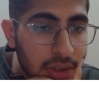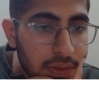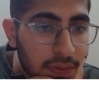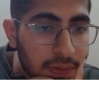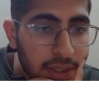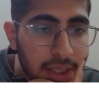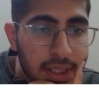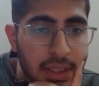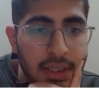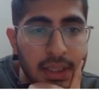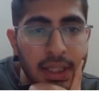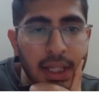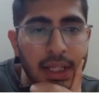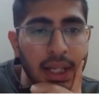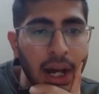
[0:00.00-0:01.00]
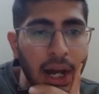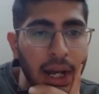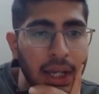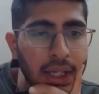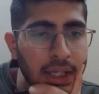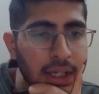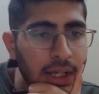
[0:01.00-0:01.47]
Sid, then
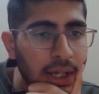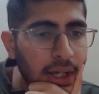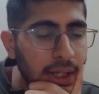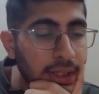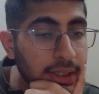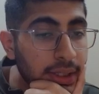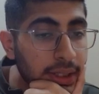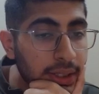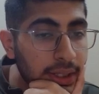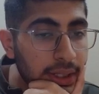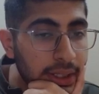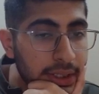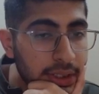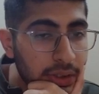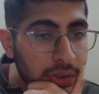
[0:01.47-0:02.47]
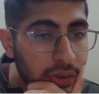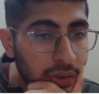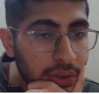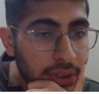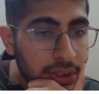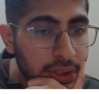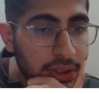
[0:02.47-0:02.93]
hi, and then later
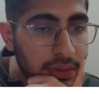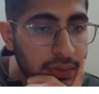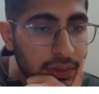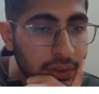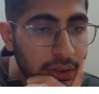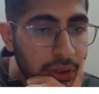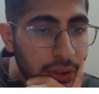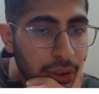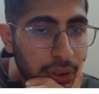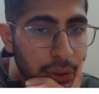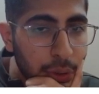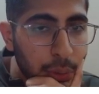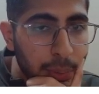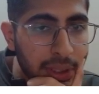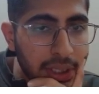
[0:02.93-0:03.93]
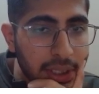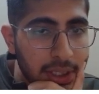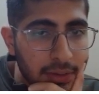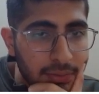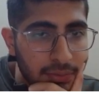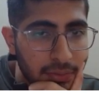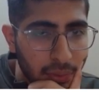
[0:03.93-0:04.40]
on it is
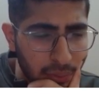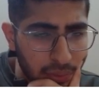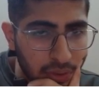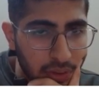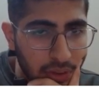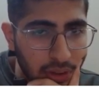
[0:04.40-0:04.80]
24.